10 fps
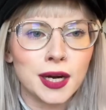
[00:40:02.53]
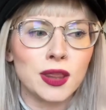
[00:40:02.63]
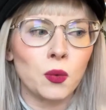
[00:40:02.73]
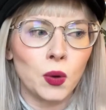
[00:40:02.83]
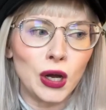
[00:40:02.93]
in
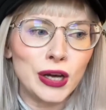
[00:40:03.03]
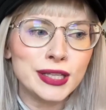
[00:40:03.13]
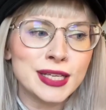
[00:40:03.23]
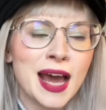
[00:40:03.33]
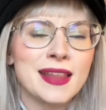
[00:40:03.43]
the
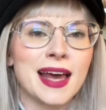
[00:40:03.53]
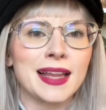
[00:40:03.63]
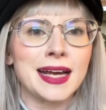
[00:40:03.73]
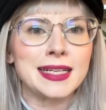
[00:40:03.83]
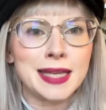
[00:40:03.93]
woods that
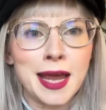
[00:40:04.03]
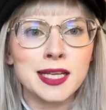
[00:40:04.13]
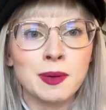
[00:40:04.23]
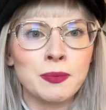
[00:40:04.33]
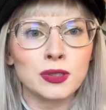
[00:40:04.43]
like takes
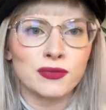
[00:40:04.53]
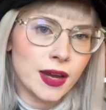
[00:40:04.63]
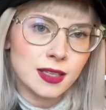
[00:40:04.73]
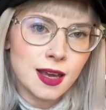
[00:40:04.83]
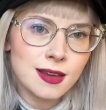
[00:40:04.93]
people's
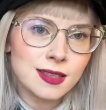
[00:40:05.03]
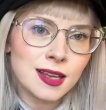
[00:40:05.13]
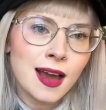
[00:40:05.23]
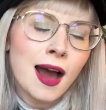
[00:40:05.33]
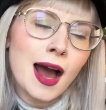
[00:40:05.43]
faces
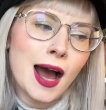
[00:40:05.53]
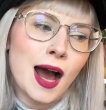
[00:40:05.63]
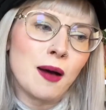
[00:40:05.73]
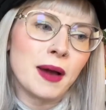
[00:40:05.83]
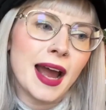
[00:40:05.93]

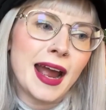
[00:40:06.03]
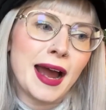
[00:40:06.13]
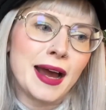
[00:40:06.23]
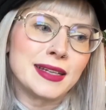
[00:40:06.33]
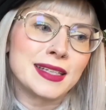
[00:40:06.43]

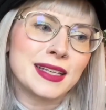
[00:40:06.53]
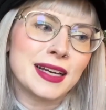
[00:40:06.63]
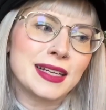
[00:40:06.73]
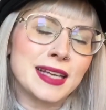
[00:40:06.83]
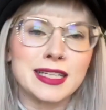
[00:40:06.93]
and
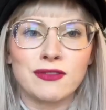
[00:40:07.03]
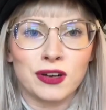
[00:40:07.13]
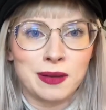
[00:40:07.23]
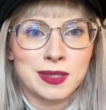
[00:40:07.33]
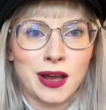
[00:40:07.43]
takes it for
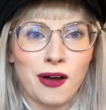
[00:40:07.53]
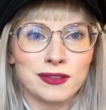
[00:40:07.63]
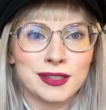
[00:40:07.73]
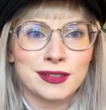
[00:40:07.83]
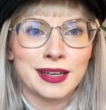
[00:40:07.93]

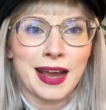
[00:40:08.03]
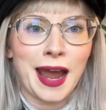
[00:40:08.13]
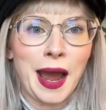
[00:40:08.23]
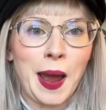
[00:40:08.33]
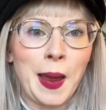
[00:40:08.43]
themselves.
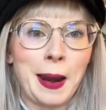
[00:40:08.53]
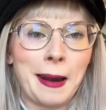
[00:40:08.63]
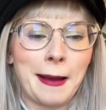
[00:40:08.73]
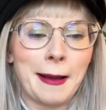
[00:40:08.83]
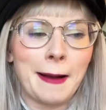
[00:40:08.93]

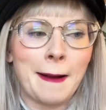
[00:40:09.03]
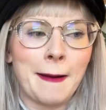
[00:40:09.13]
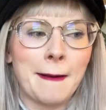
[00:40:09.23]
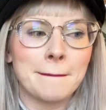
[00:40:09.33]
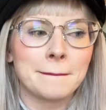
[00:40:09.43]
And
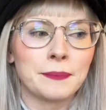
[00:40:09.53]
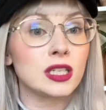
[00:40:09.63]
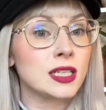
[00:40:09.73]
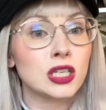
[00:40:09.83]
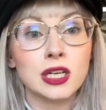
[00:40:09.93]
her
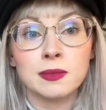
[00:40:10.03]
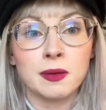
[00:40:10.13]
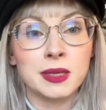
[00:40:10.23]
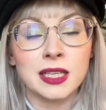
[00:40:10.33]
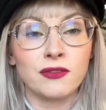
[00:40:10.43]
sister has been
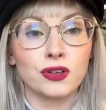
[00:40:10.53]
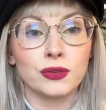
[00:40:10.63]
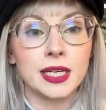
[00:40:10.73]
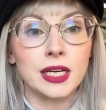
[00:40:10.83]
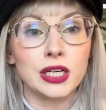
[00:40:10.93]
missing for
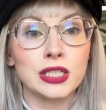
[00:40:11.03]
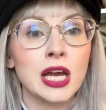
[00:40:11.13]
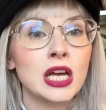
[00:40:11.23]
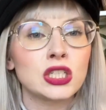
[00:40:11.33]
3 years.